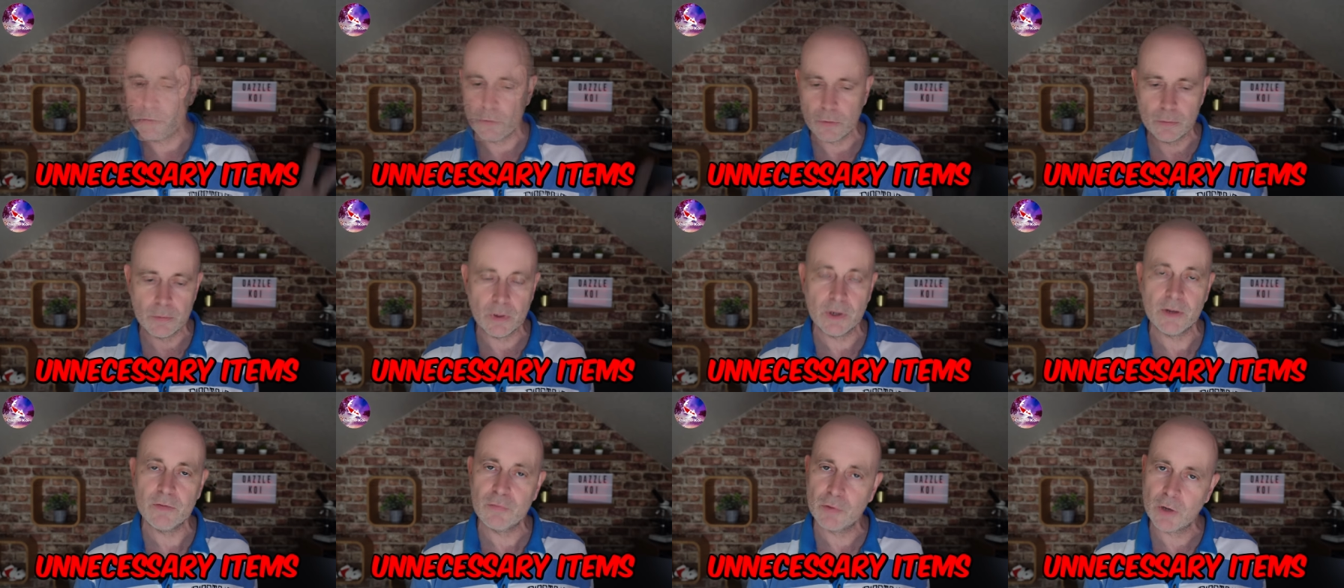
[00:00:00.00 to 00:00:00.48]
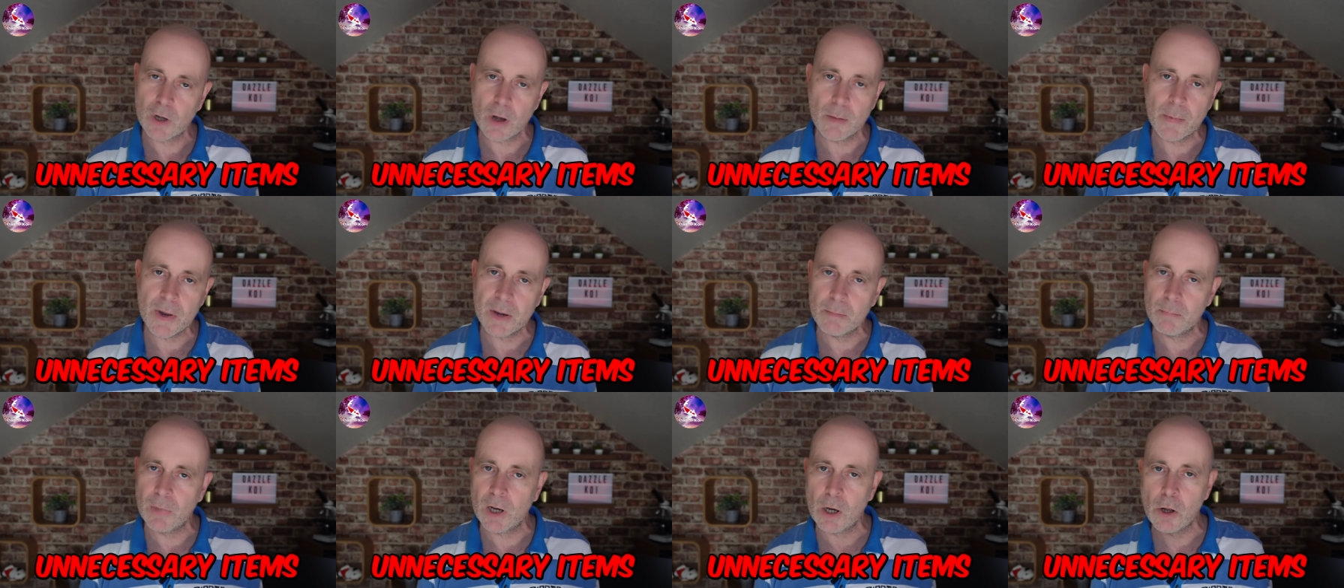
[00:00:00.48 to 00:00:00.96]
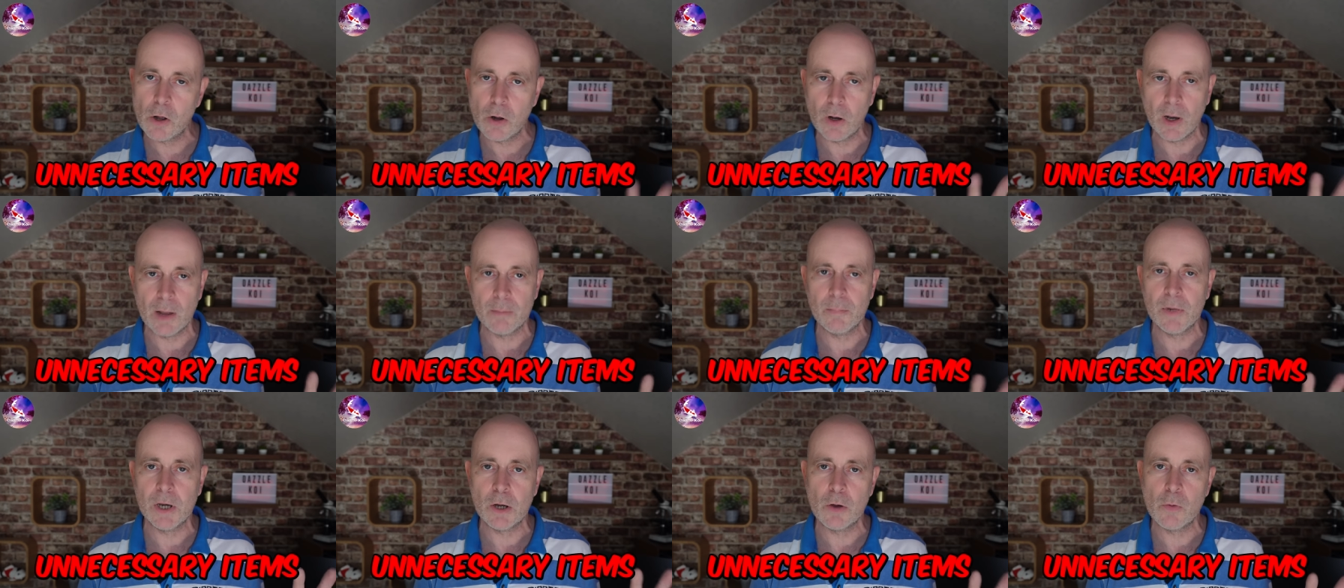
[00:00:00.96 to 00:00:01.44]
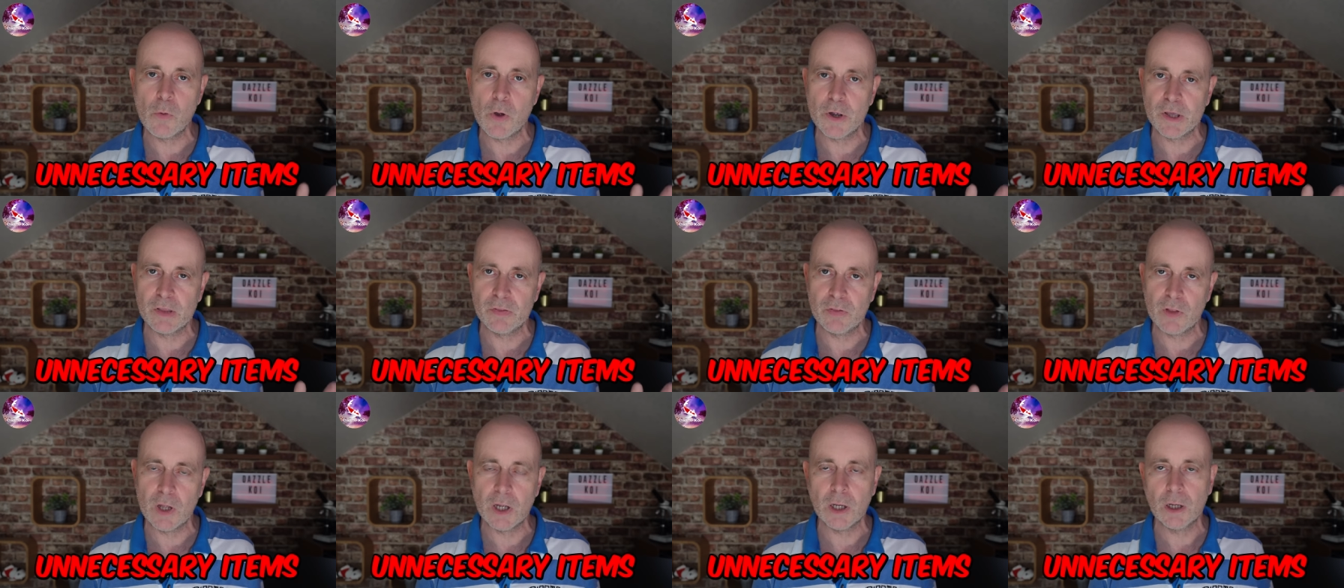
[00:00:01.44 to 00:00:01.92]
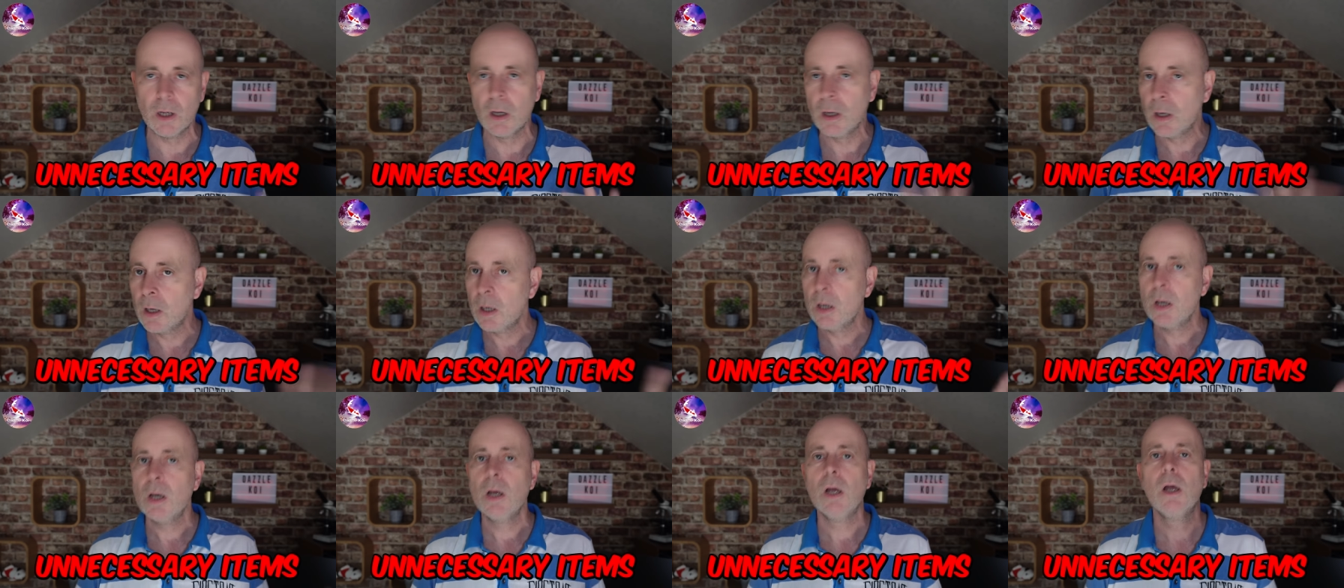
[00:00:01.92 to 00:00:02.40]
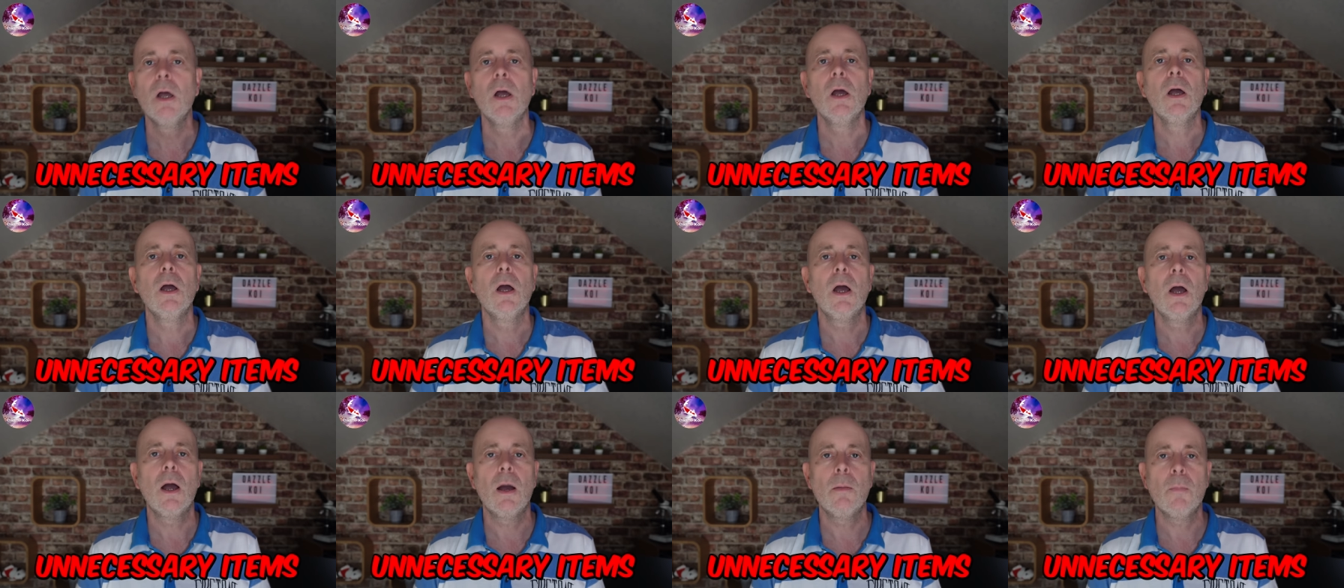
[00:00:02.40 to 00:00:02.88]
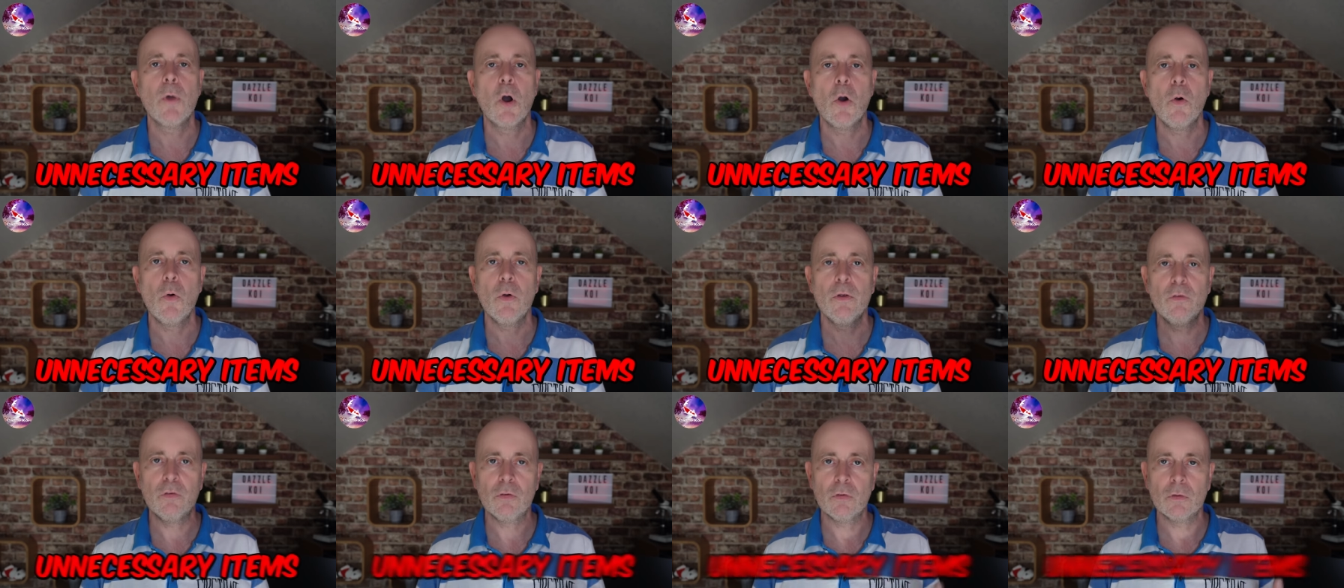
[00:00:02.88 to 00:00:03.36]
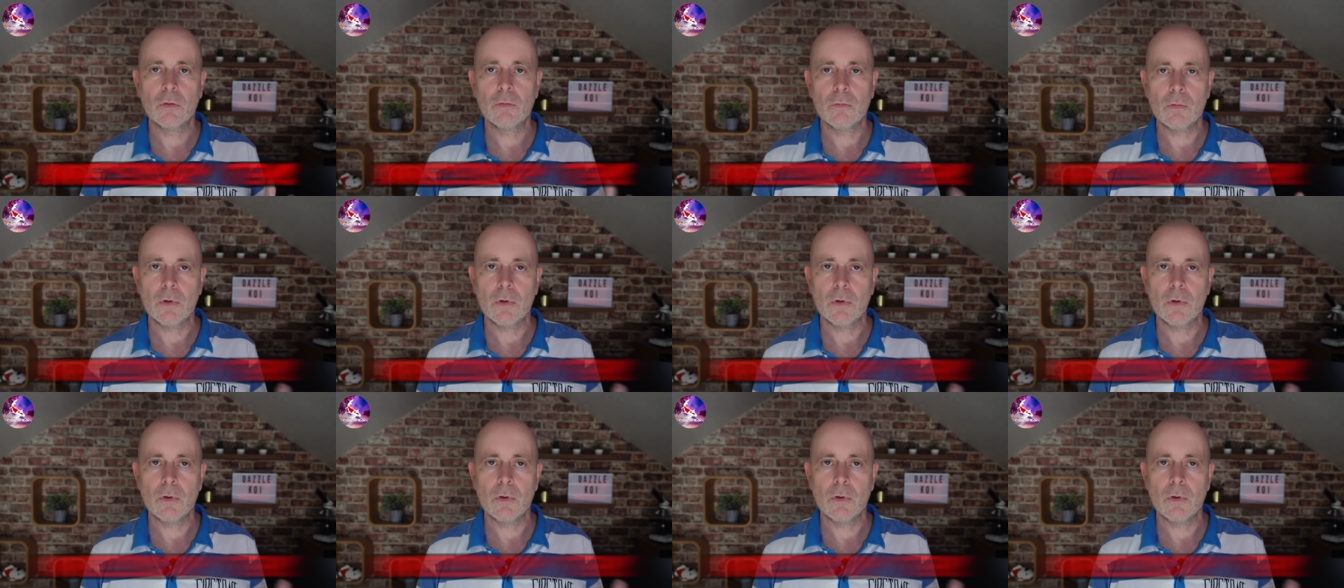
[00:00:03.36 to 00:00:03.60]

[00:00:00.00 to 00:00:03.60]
do leave a comment below, let me know what you think. I'm always